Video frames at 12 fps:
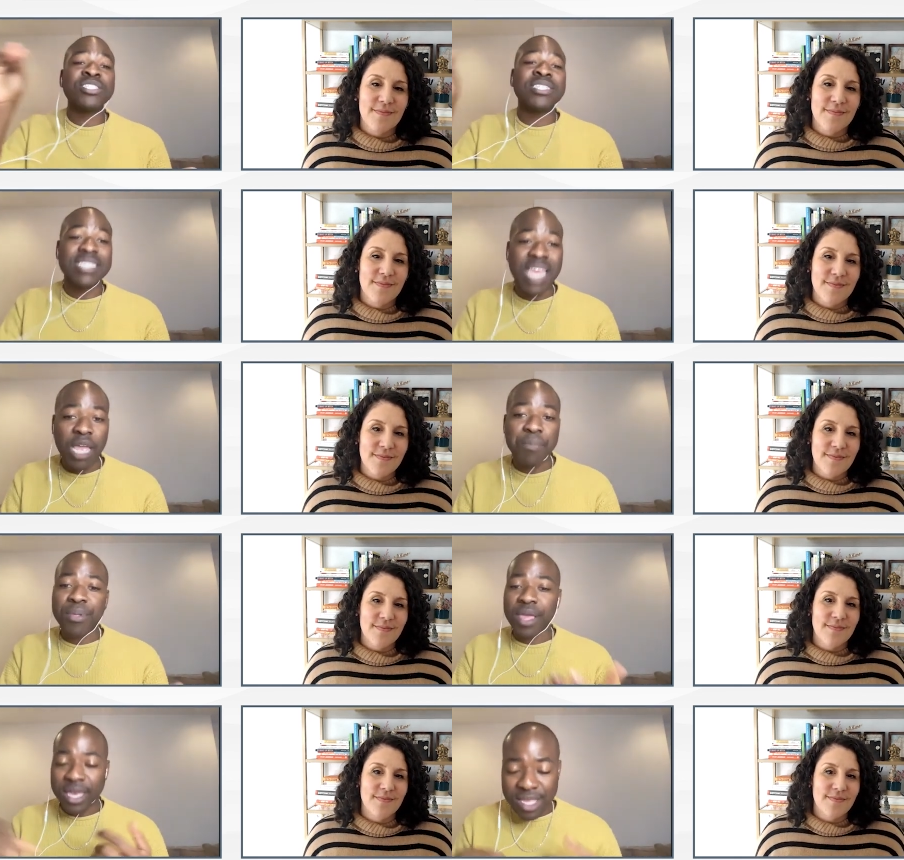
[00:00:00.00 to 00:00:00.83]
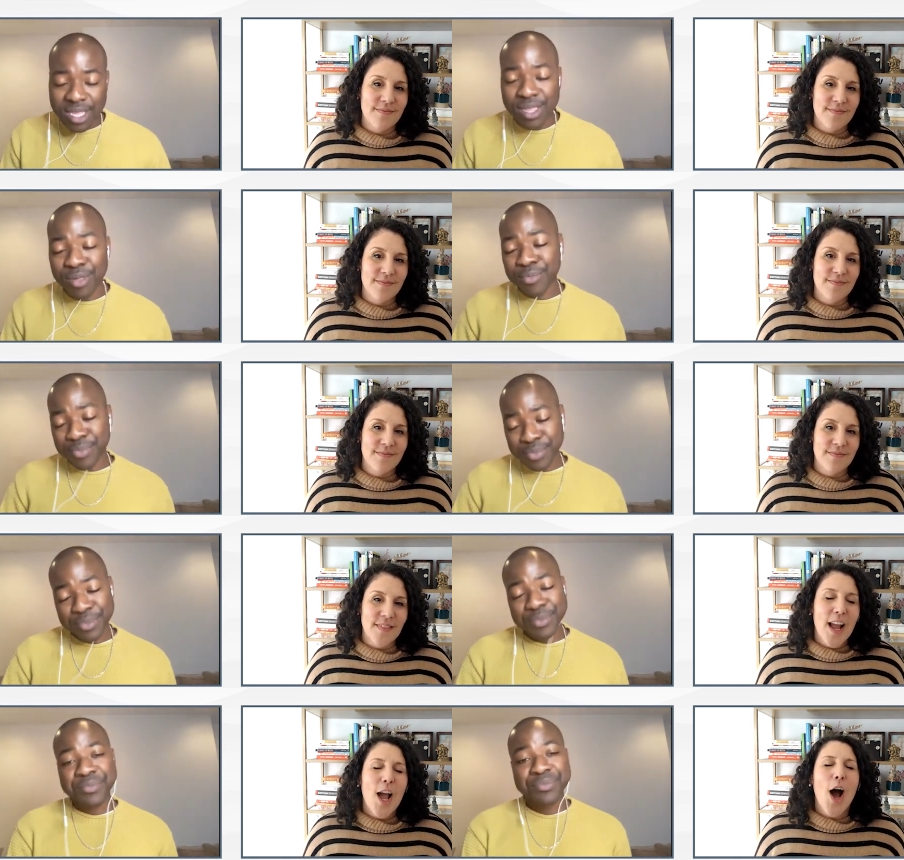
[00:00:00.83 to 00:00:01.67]
Speaker 1: to take place.
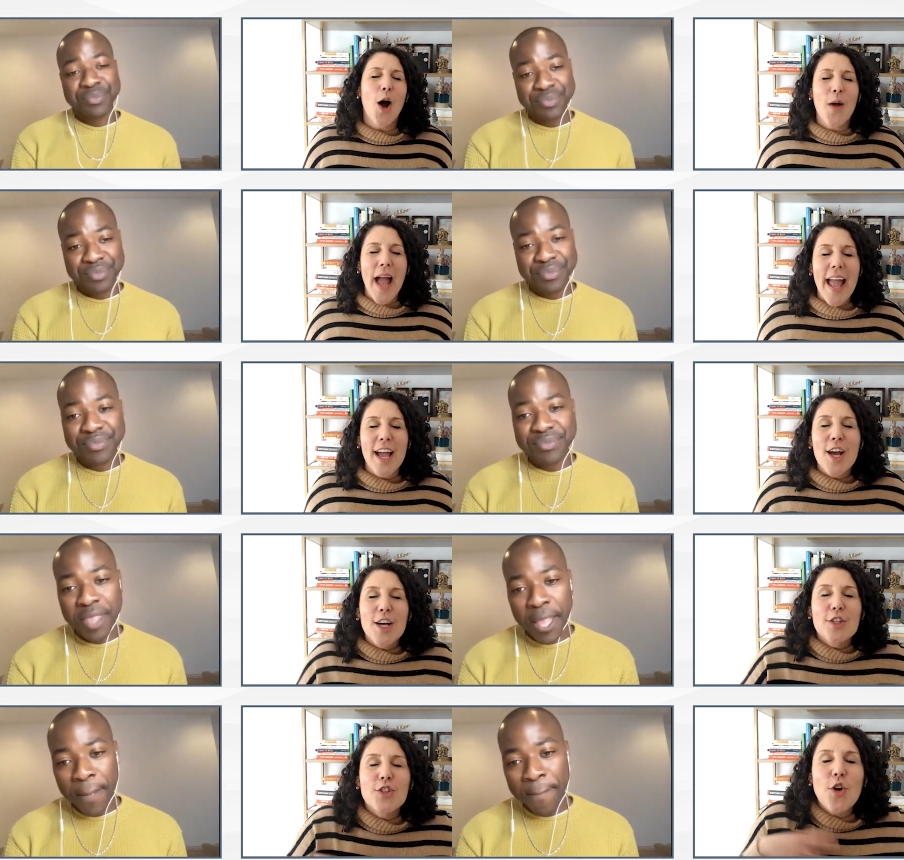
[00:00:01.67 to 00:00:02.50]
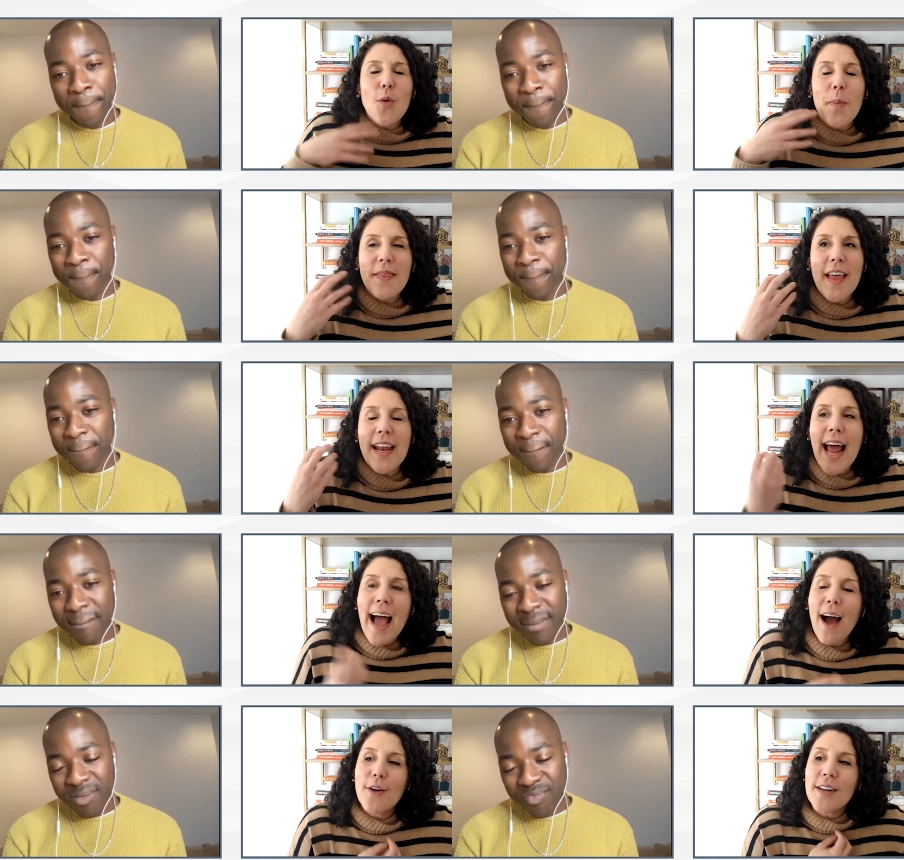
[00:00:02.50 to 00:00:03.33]
Speaker 2: Okay. So, but then
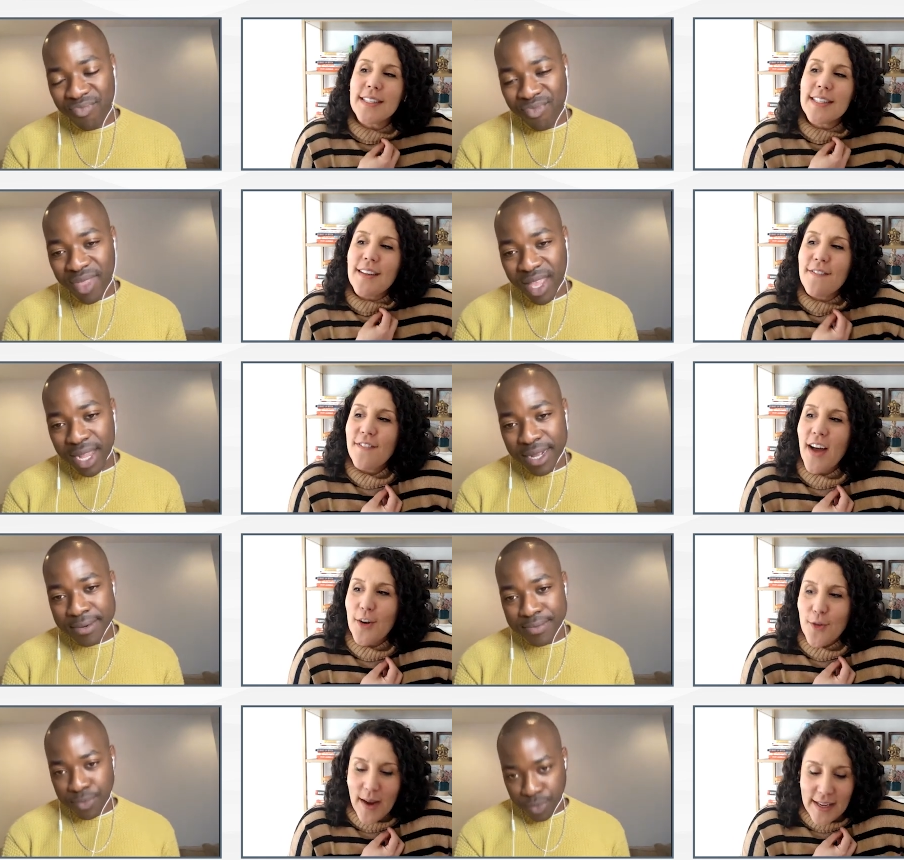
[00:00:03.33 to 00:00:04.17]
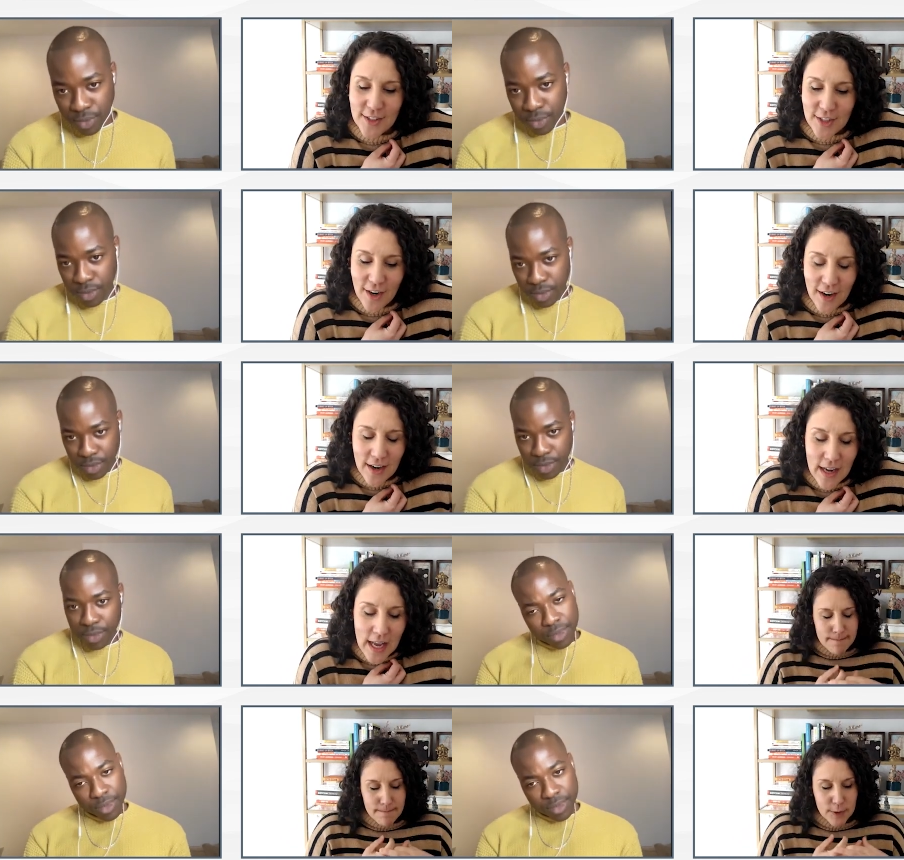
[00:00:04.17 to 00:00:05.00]
how does the fundraiser
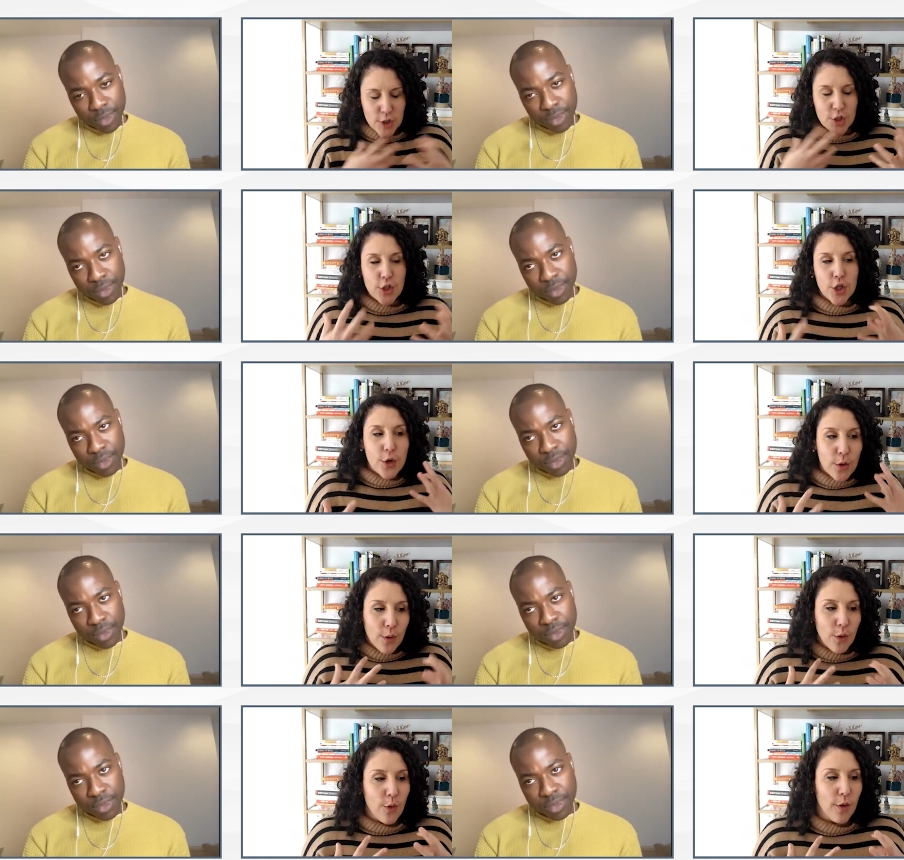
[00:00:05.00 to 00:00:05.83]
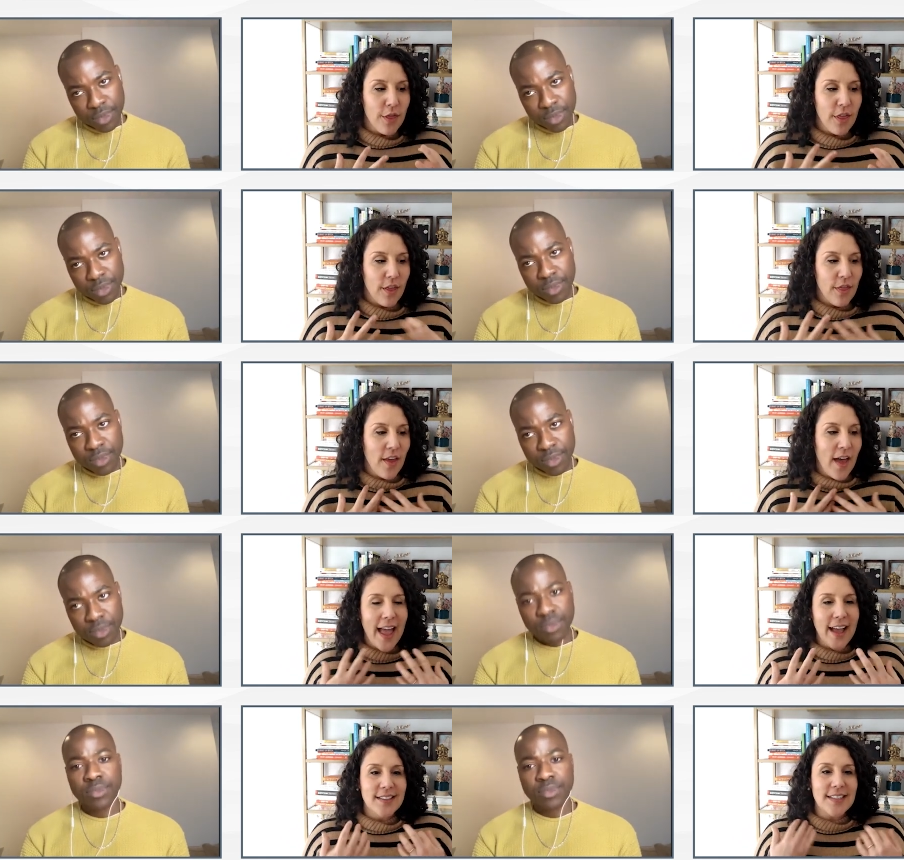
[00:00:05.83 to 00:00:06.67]
soothe the
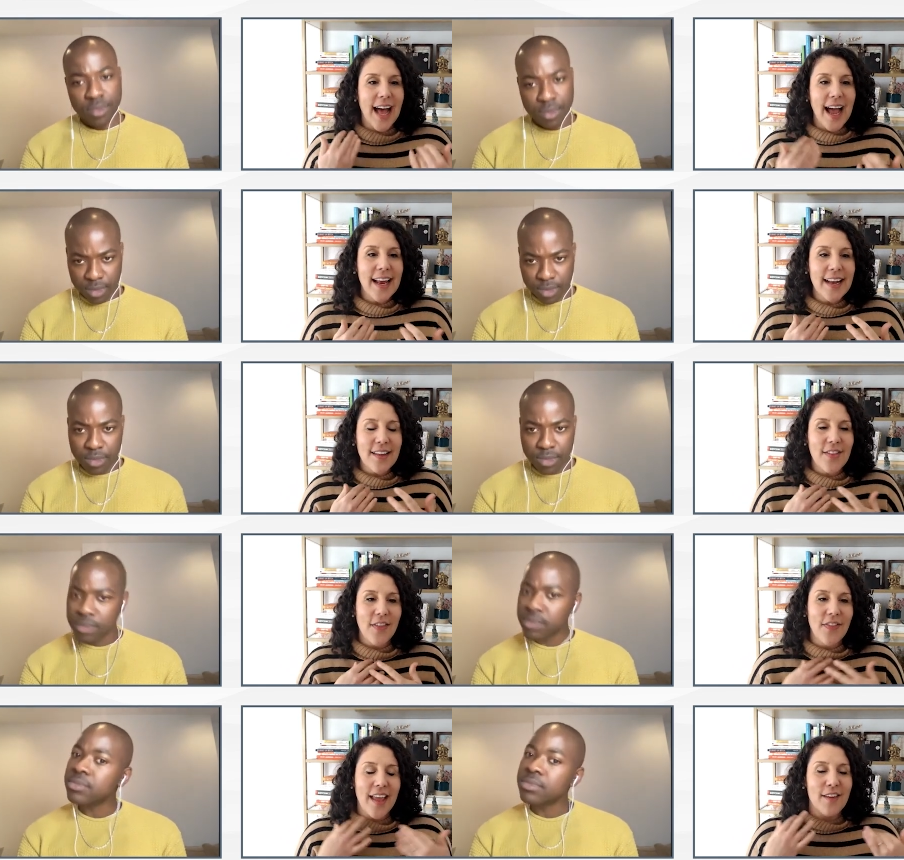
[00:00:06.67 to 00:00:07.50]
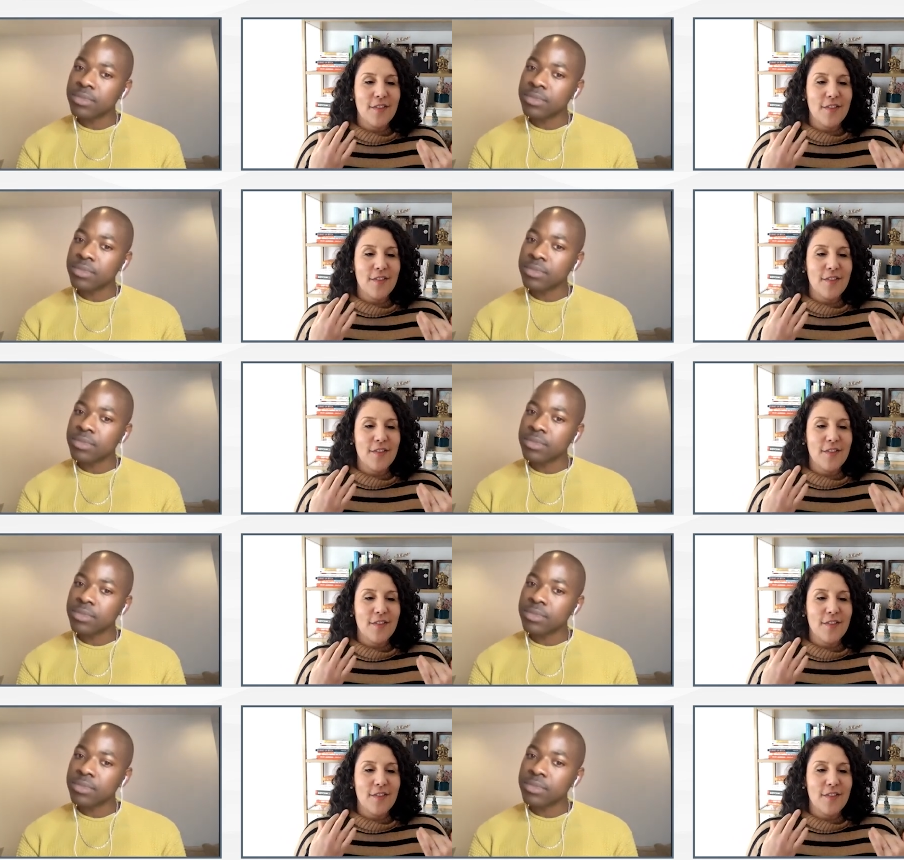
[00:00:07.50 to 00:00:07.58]
anxiety that they